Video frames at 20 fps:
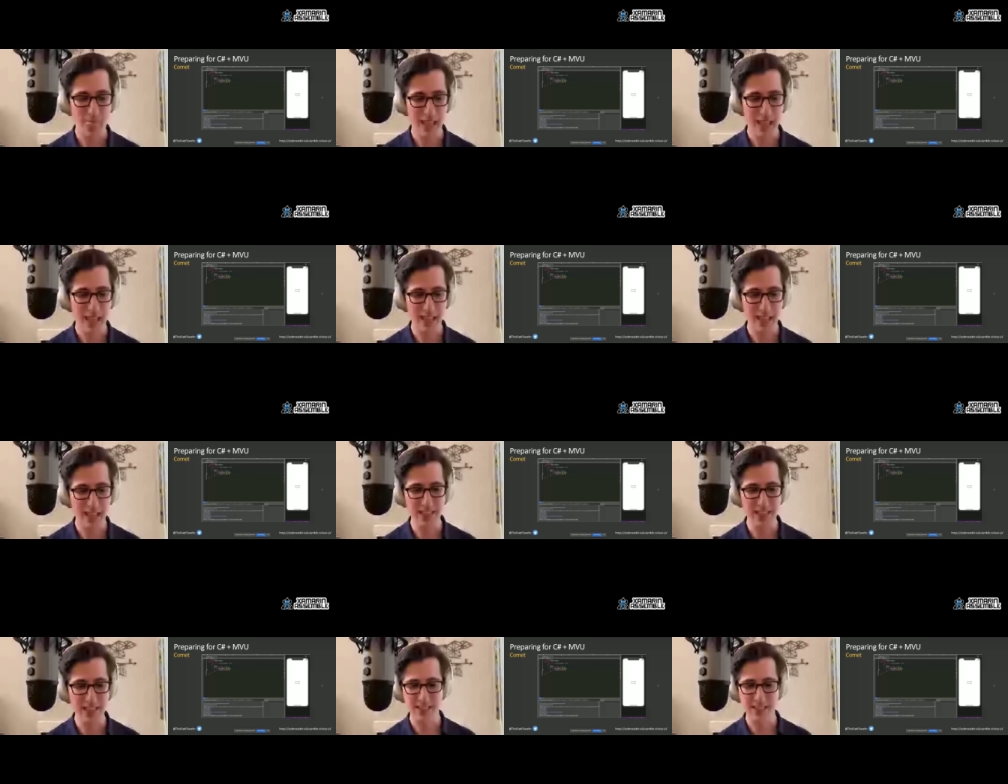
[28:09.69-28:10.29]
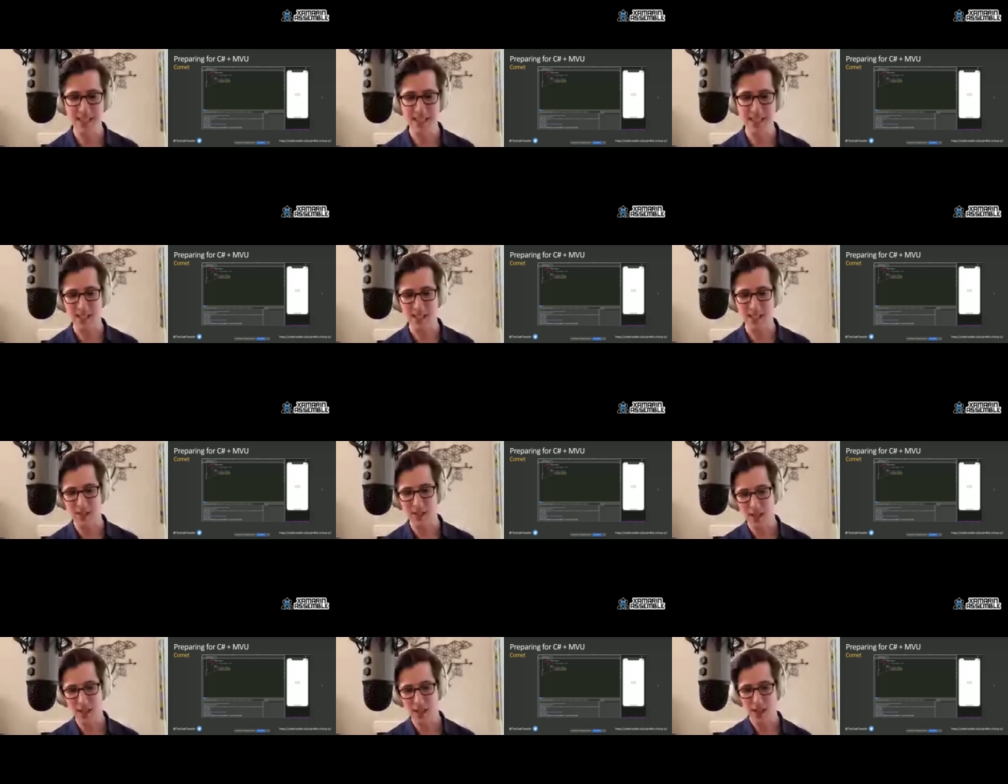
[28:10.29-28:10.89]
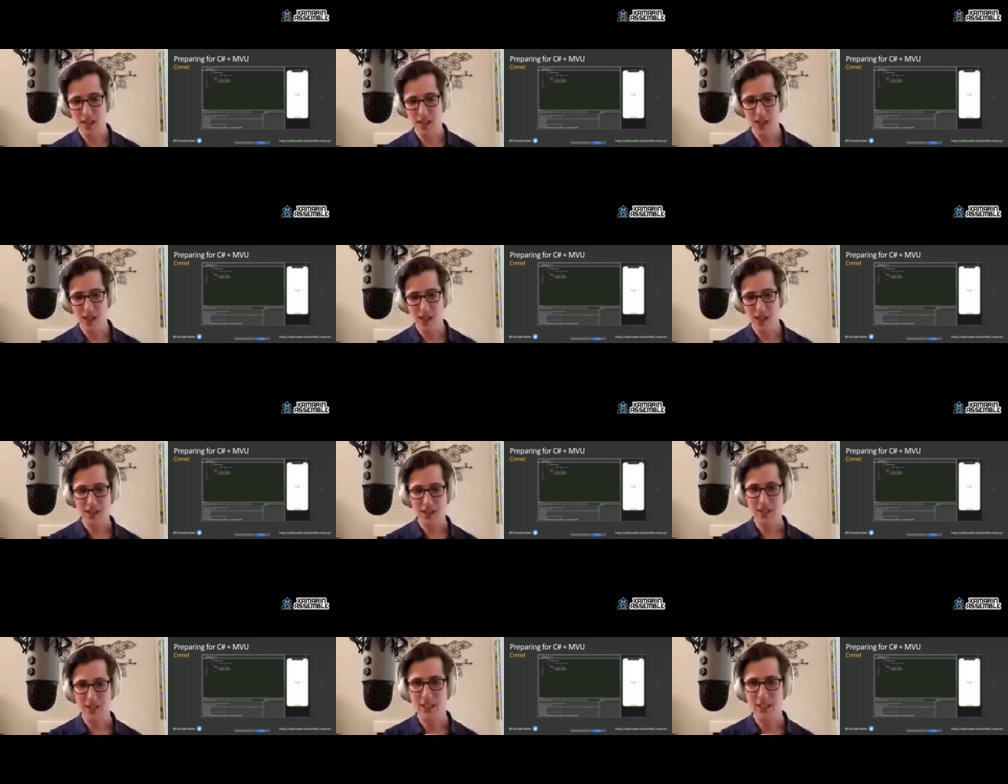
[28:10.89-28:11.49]
And you can see
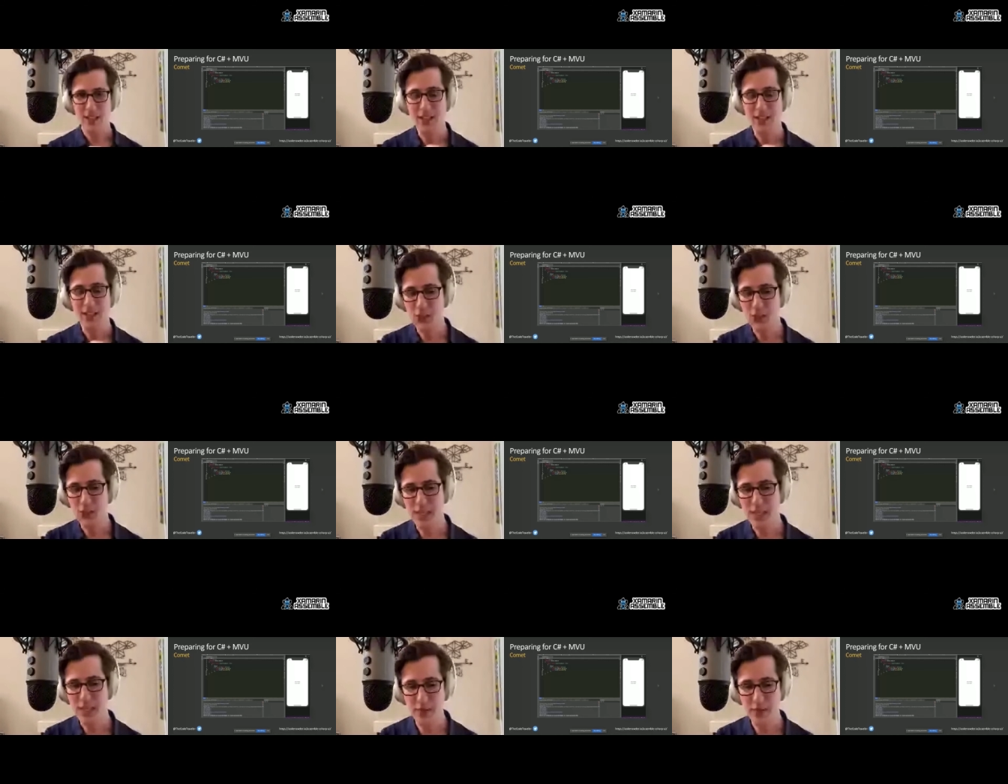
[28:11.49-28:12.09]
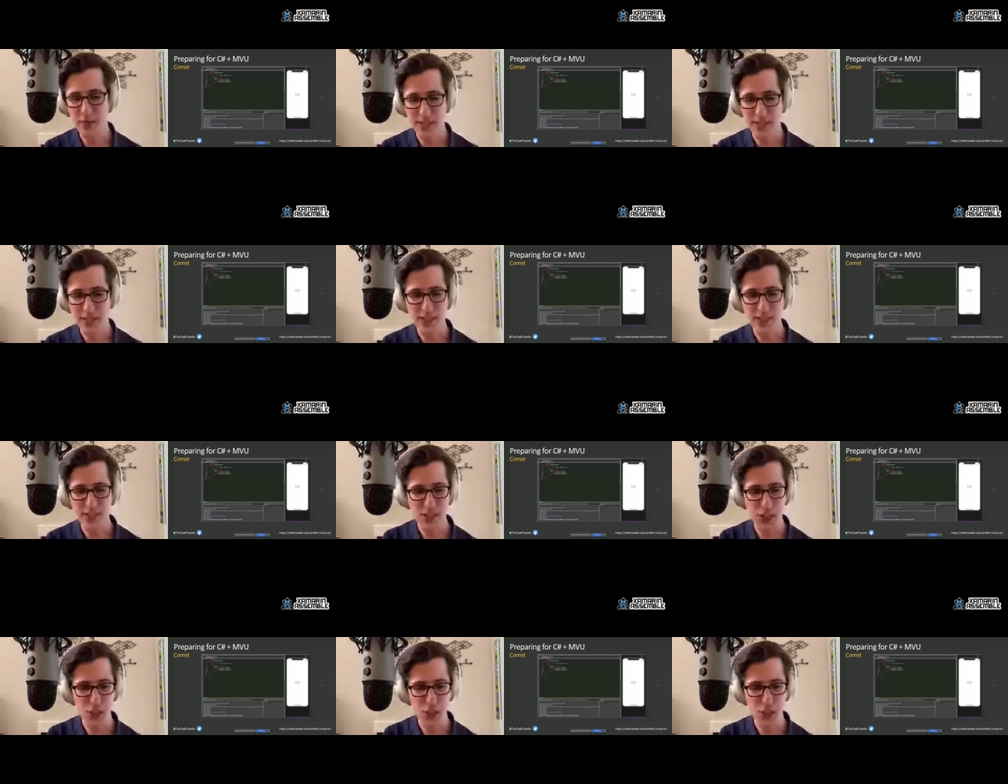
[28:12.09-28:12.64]
he's doing everything in C#